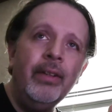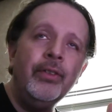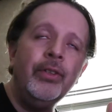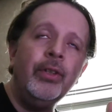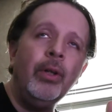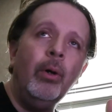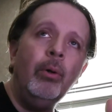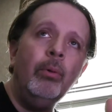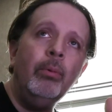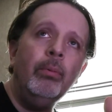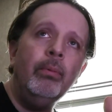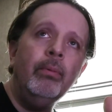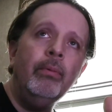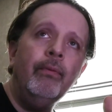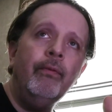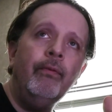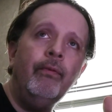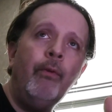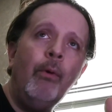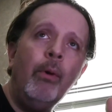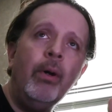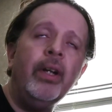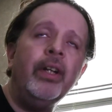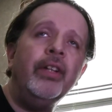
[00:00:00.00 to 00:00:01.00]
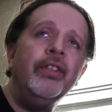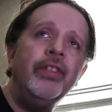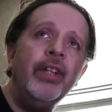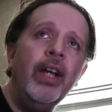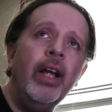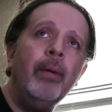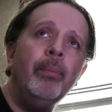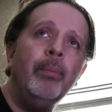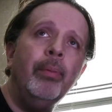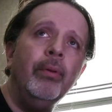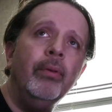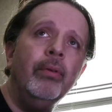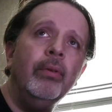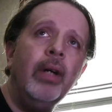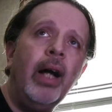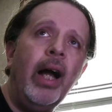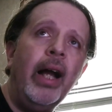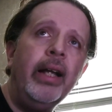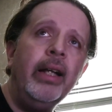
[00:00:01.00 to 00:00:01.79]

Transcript: So, for example,